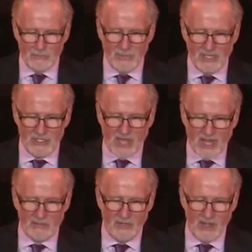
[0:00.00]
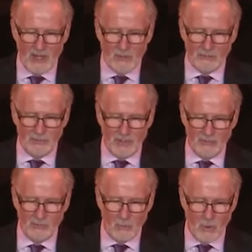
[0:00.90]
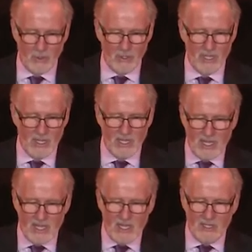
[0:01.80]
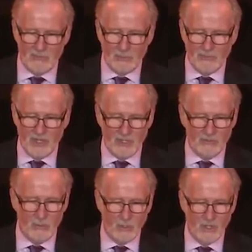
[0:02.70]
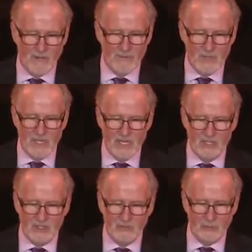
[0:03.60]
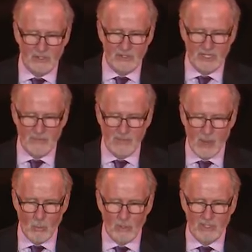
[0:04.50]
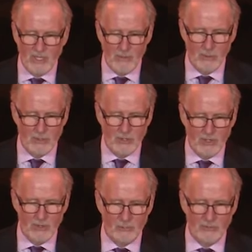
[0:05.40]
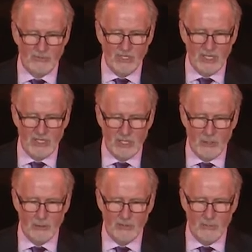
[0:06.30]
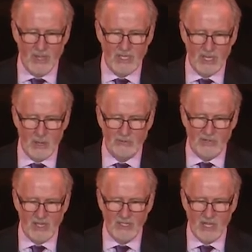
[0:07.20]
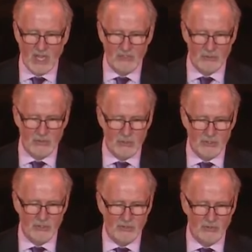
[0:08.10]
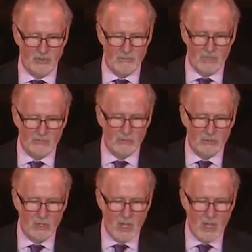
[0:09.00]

P. Jackson Aerospace Award is presented to a government industry team that worked together during the preceding year to make an outstanding contribution to the missile,